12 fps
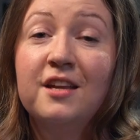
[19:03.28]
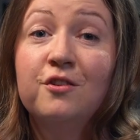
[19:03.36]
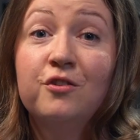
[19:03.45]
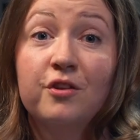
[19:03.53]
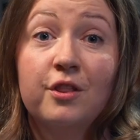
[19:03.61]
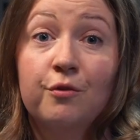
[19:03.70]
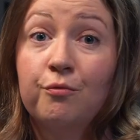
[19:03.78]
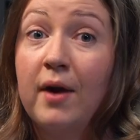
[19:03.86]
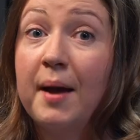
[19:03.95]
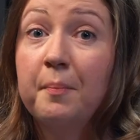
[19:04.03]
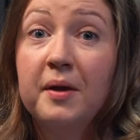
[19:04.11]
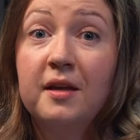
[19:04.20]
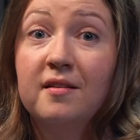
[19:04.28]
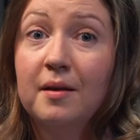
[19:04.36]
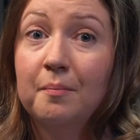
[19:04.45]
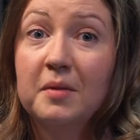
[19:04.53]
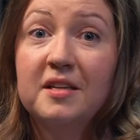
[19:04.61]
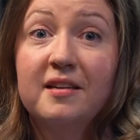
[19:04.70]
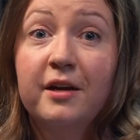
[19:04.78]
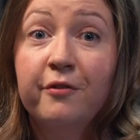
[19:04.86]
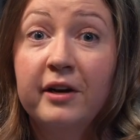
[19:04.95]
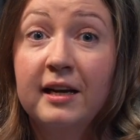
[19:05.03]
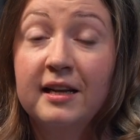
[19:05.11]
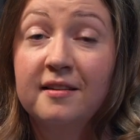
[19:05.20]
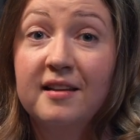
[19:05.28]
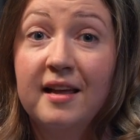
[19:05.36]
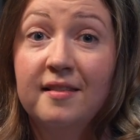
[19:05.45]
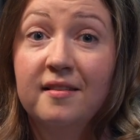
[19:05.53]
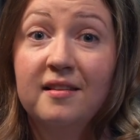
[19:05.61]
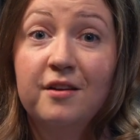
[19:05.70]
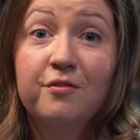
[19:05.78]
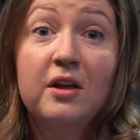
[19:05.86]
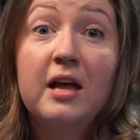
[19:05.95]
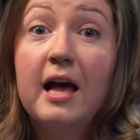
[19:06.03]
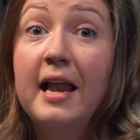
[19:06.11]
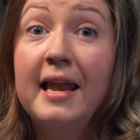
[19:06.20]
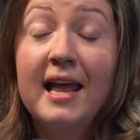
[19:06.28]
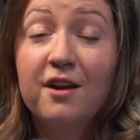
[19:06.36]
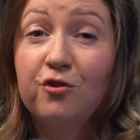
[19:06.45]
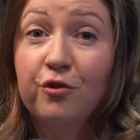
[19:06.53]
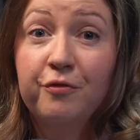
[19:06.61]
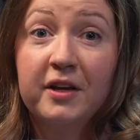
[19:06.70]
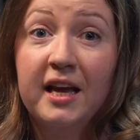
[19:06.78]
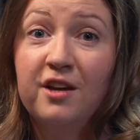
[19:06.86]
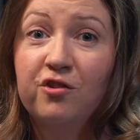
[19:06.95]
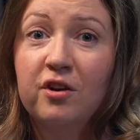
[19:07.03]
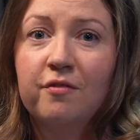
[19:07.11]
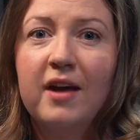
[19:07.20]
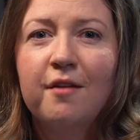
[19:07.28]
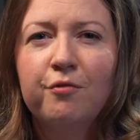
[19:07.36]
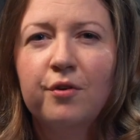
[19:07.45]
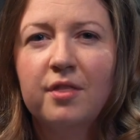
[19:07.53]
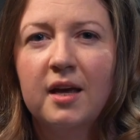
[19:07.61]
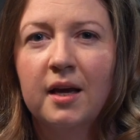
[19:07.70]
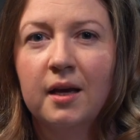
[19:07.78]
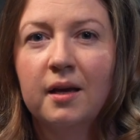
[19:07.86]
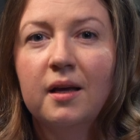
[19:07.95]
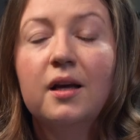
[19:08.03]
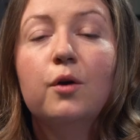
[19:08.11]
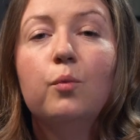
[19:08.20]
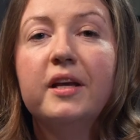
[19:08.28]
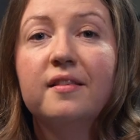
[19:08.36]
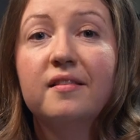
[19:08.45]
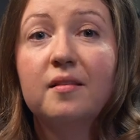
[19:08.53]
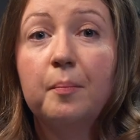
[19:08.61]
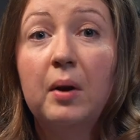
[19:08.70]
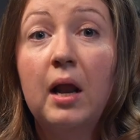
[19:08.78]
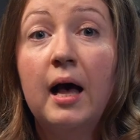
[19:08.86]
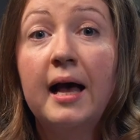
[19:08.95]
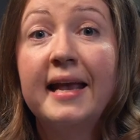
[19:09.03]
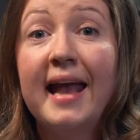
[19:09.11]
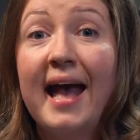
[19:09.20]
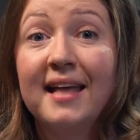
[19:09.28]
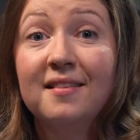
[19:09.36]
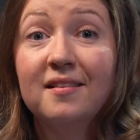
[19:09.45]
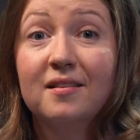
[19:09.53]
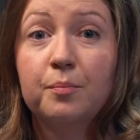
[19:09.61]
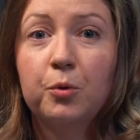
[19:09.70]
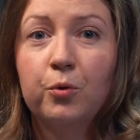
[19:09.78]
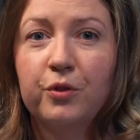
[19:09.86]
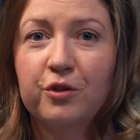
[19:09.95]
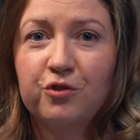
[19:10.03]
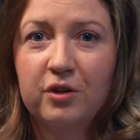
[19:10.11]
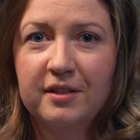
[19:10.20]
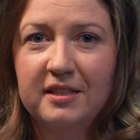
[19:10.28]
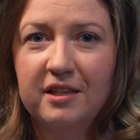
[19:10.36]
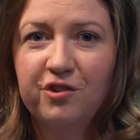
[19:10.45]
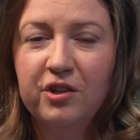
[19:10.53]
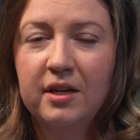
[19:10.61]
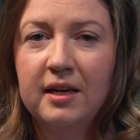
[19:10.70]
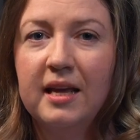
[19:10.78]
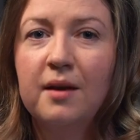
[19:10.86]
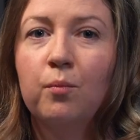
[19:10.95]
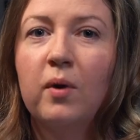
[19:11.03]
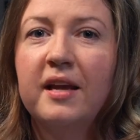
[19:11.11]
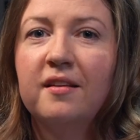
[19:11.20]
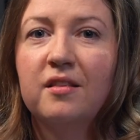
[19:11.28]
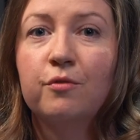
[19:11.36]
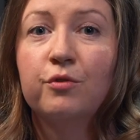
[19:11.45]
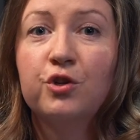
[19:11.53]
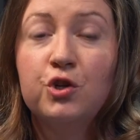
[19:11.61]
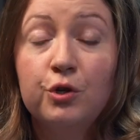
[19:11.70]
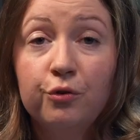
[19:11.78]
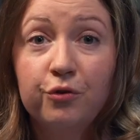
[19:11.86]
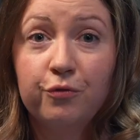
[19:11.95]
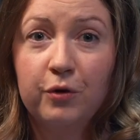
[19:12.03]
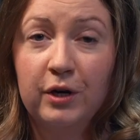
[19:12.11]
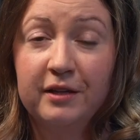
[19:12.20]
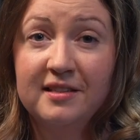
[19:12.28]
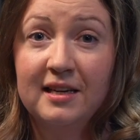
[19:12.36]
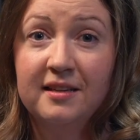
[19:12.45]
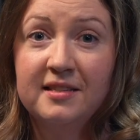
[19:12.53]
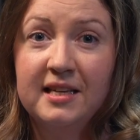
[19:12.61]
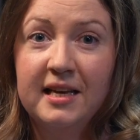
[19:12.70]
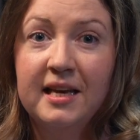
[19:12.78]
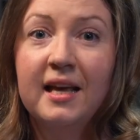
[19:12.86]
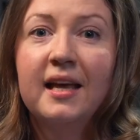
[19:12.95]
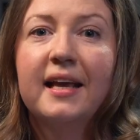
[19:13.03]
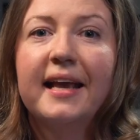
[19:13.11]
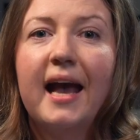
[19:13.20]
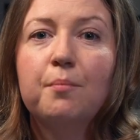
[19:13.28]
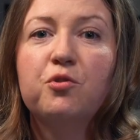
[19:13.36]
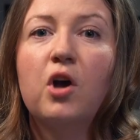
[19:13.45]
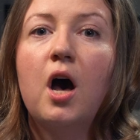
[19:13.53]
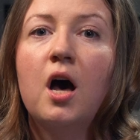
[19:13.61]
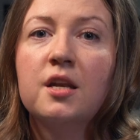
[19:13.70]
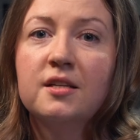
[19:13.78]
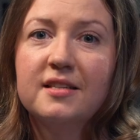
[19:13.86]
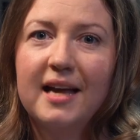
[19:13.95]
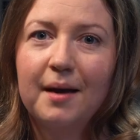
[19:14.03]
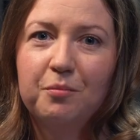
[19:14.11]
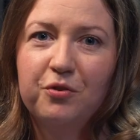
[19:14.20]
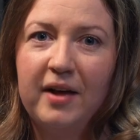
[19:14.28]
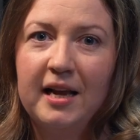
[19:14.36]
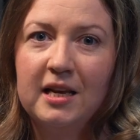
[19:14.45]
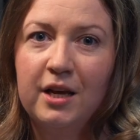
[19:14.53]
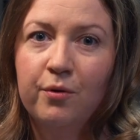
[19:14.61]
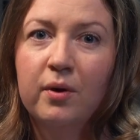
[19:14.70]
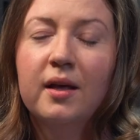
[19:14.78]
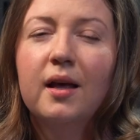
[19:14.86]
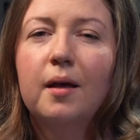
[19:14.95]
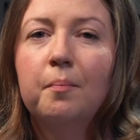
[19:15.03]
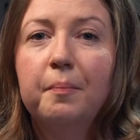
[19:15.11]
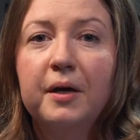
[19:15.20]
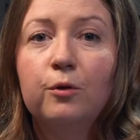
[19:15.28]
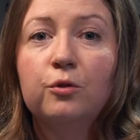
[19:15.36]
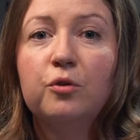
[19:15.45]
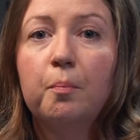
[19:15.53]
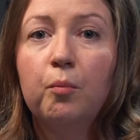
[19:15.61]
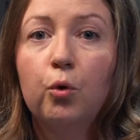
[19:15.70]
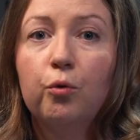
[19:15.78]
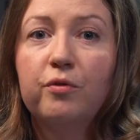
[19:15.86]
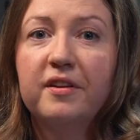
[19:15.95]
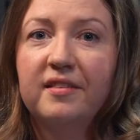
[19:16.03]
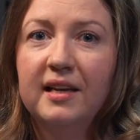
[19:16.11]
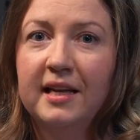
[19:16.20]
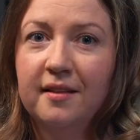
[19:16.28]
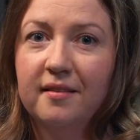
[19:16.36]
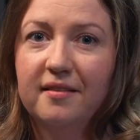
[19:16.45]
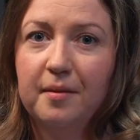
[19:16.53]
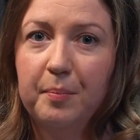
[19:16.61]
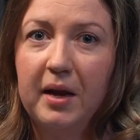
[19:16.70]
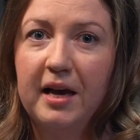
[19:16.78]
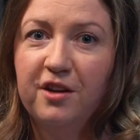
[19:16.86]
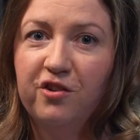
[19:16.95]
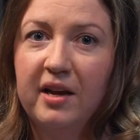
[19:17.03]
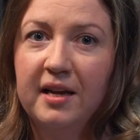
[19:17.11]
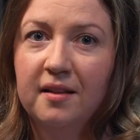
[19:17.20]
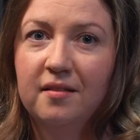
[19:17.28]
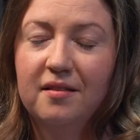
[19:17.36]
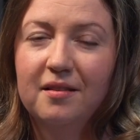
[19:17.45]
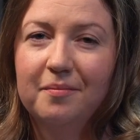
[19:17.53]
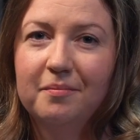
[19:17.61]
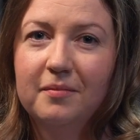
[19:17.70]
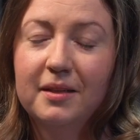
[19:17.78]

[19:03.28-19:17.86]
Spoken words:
into the rapid and material-intensive electrification of everything, we can supply and support the transition in ways that reduce volatility, capture untapped value, and build more resilient supply chains.